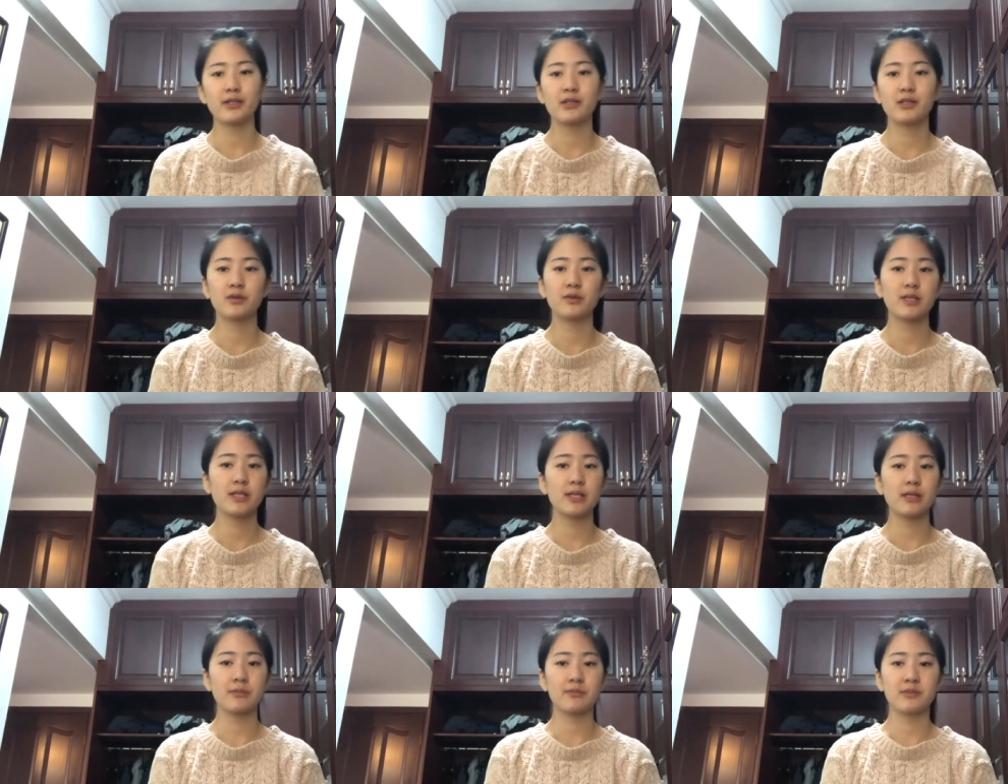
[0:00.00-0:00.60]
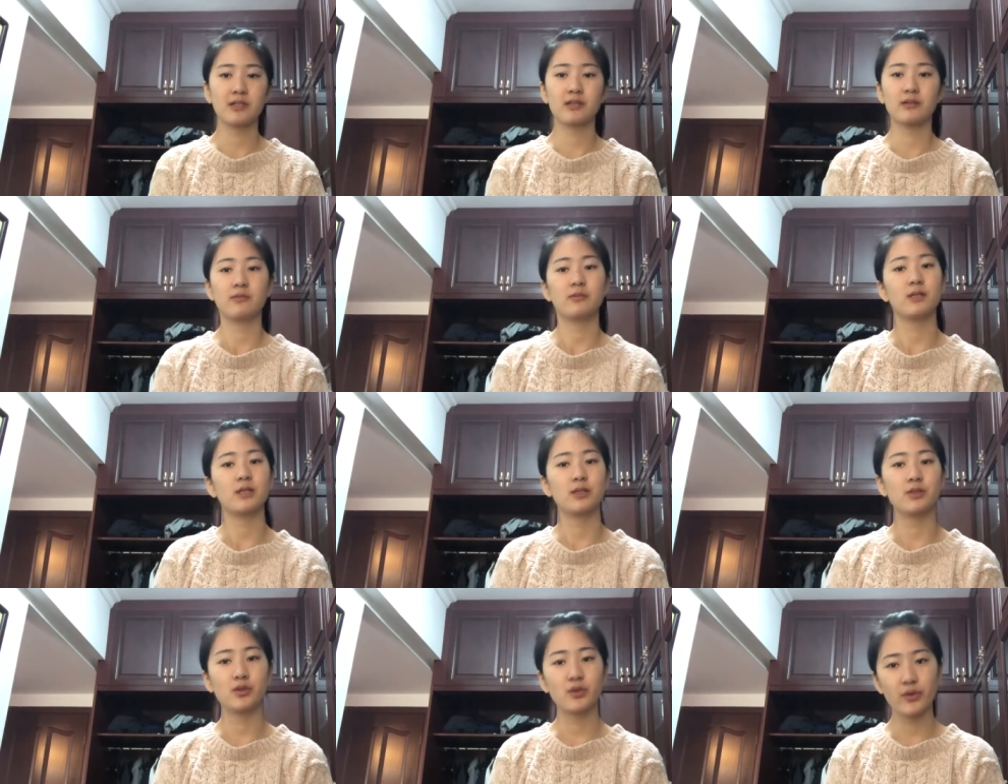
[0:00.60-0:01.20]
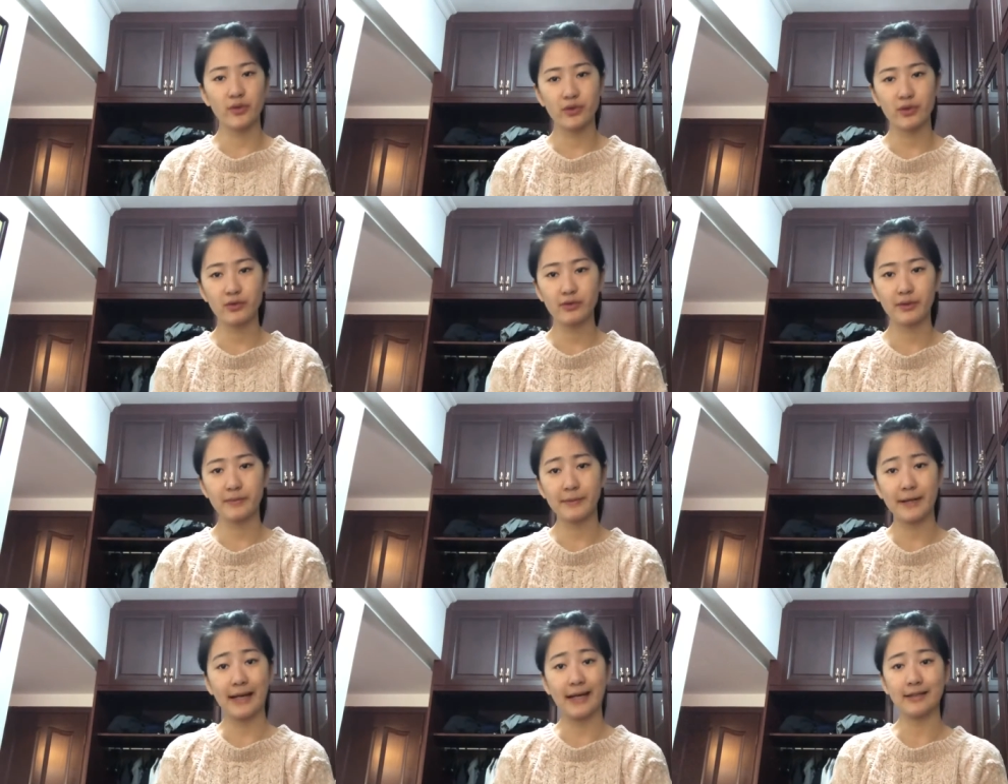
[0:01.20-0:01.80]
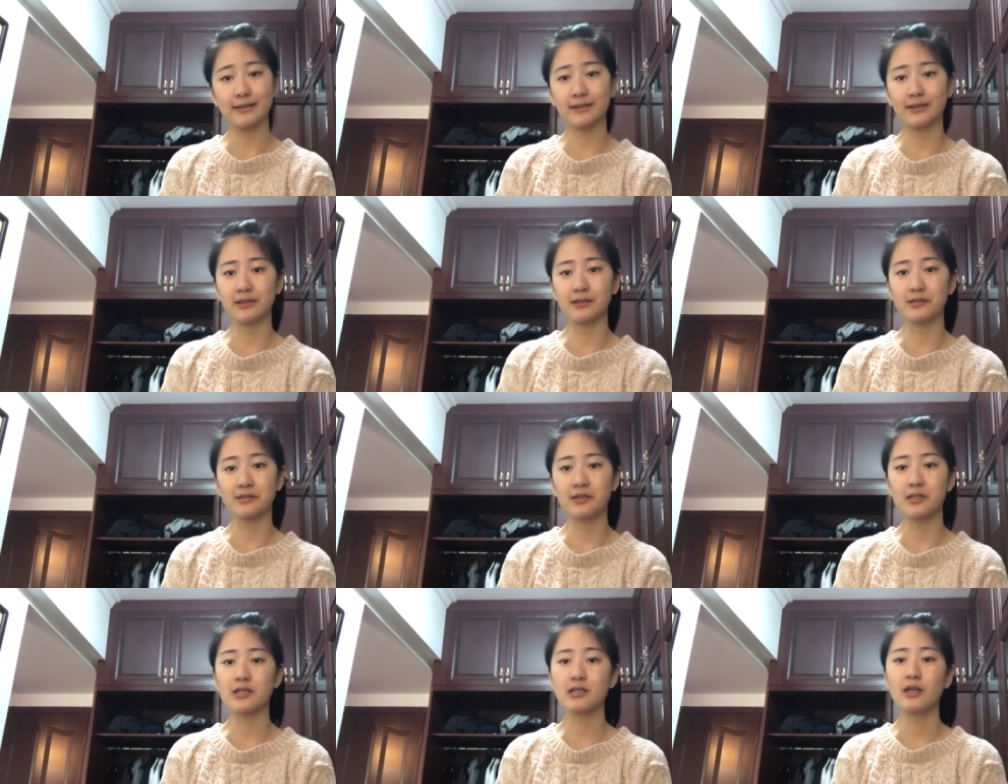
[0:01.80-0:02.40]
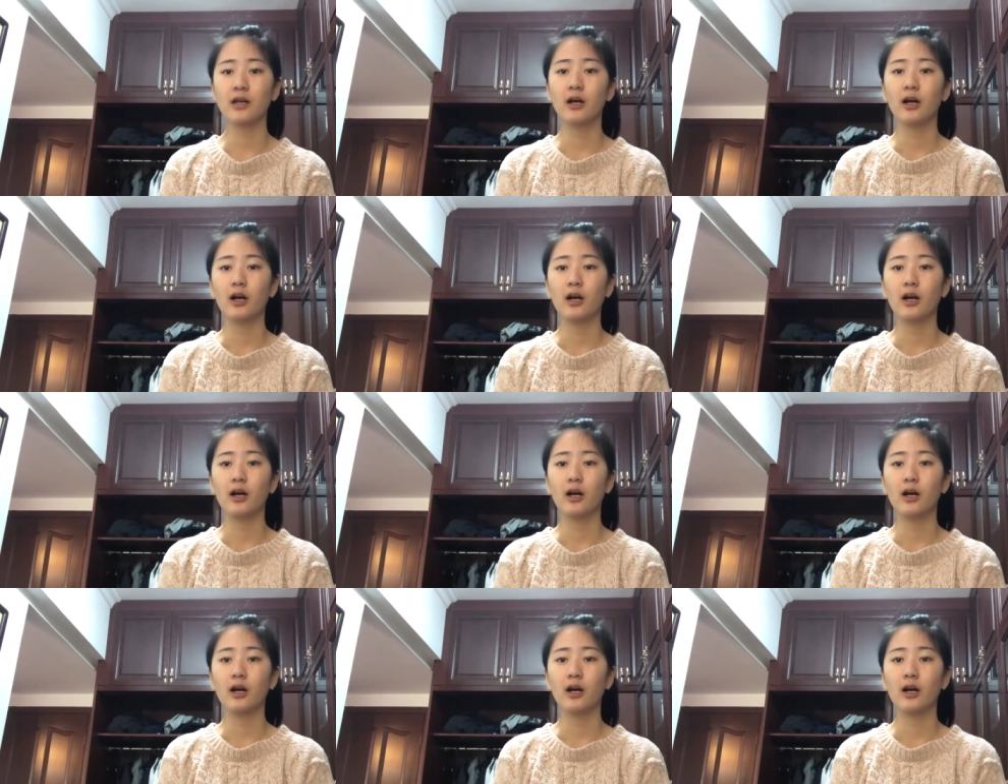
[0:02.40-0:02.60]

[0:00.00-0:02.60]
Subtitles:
those symptoms into three patterns,